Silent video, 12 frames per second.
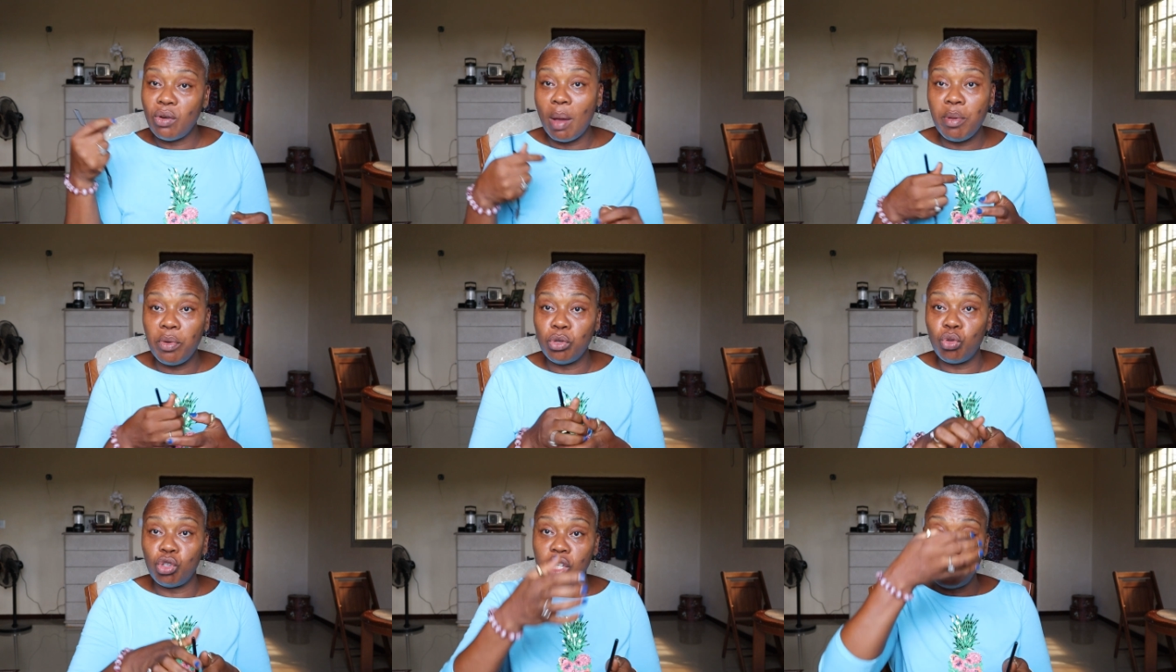You know how people
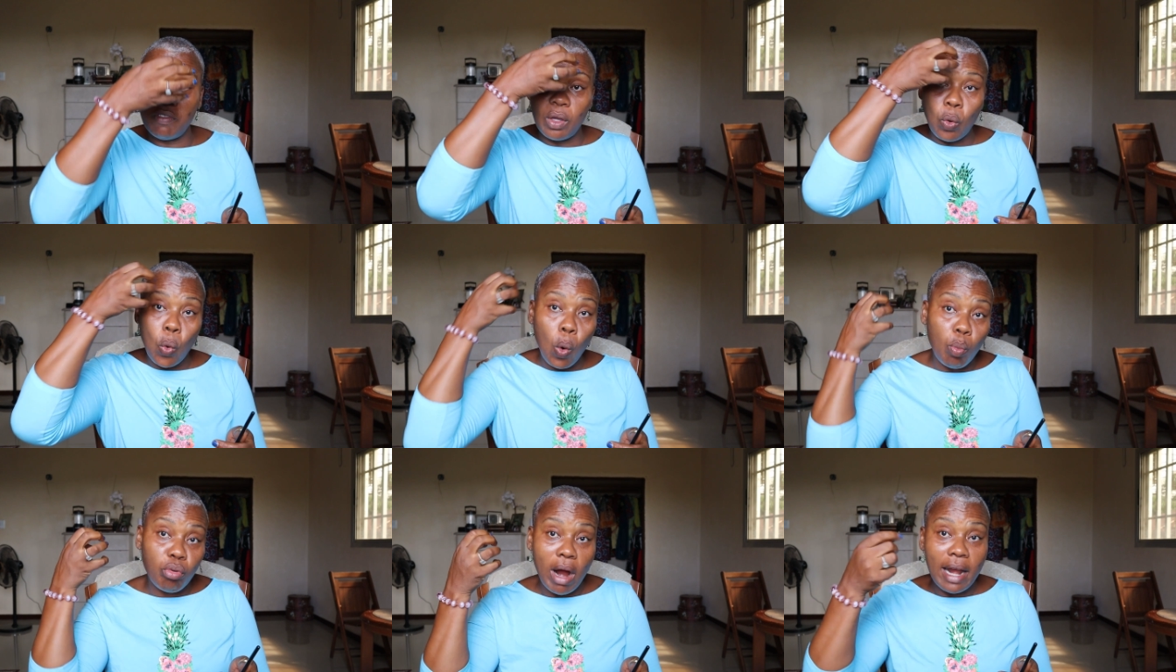used to shave the
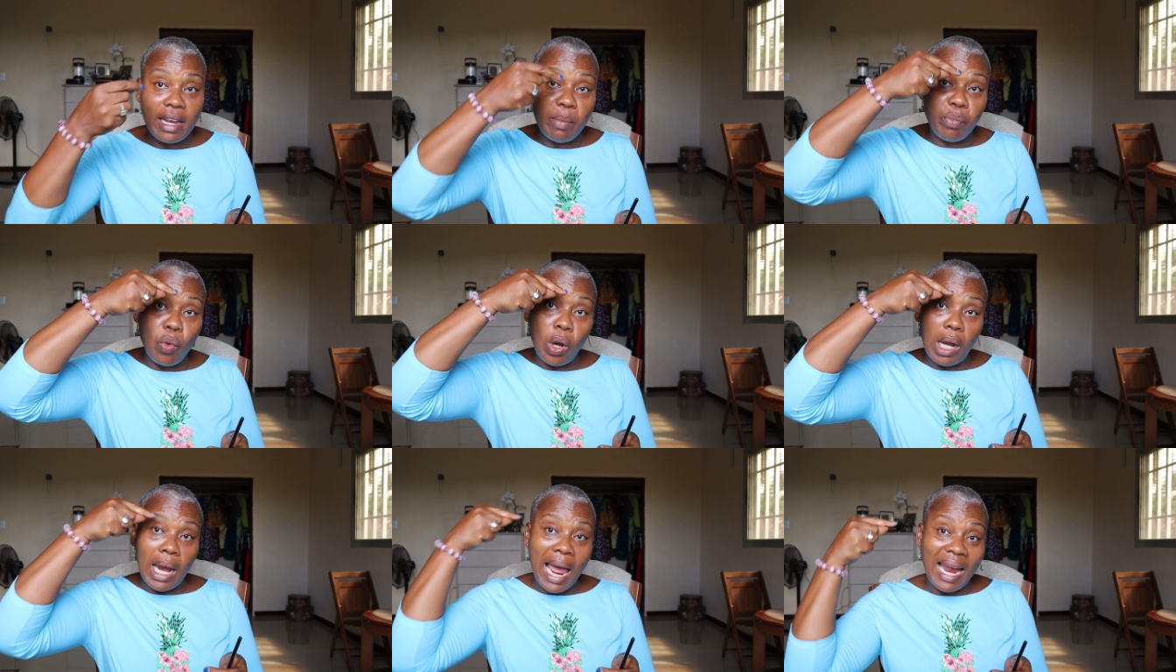whole brow and they put a
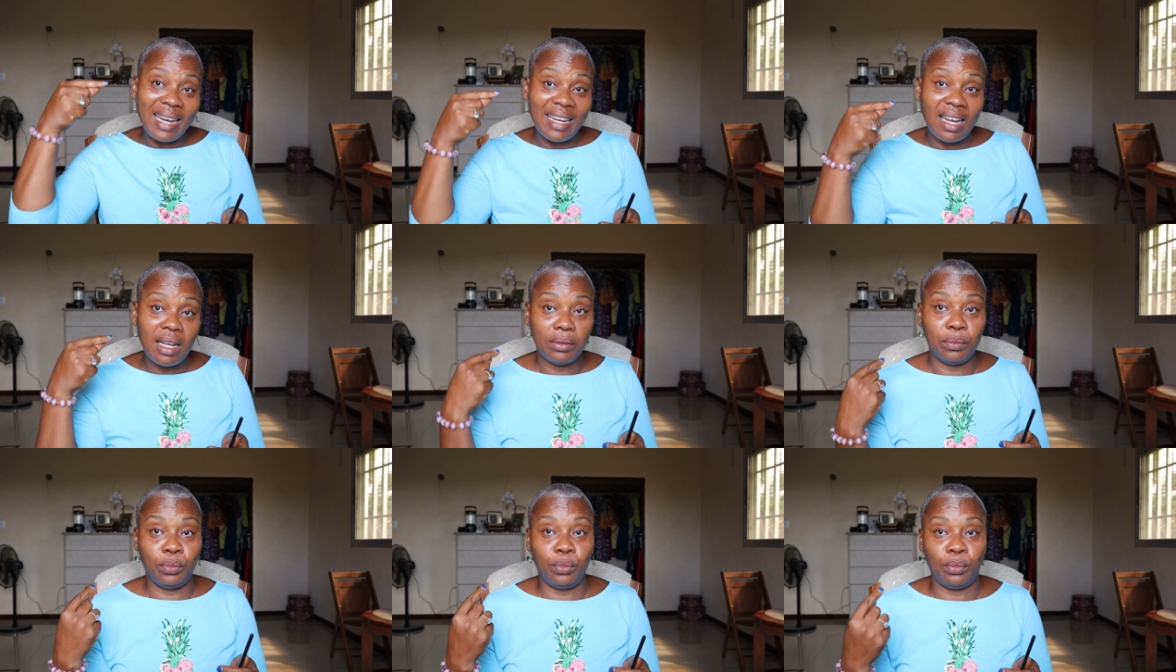line there.
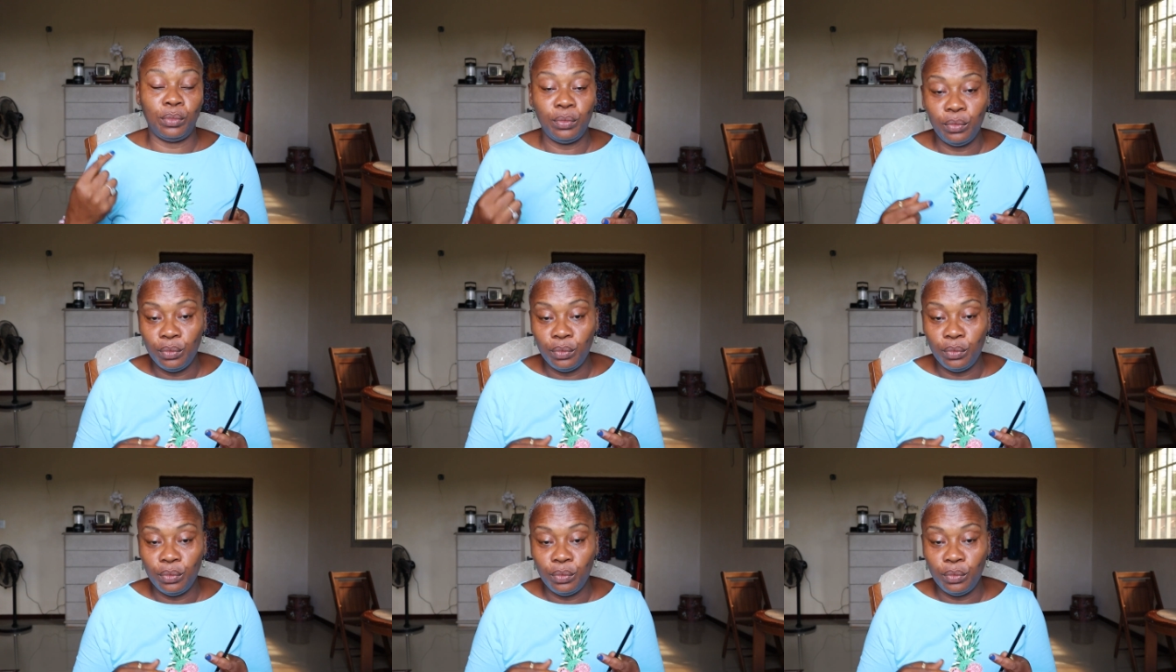Mm.